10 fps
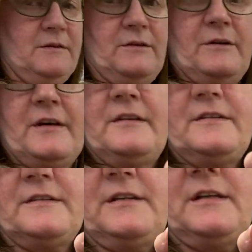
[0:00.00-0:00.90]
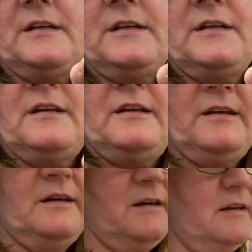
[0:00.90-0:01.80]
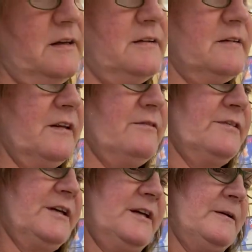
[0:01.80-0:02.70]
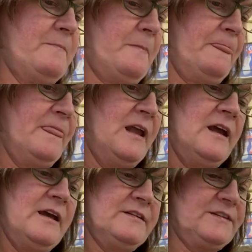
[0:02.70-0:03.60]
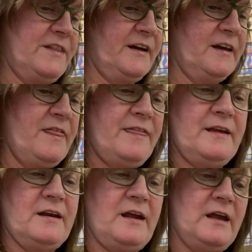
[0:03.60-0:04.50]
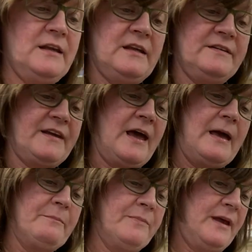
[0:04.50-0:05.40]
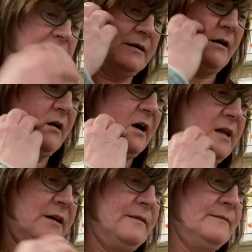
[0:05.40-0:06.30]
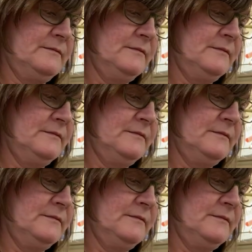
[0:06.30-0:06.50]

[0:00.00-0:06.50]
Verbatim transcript: You can see it is lovely. It's thick and thin, and it is hemp and cotton.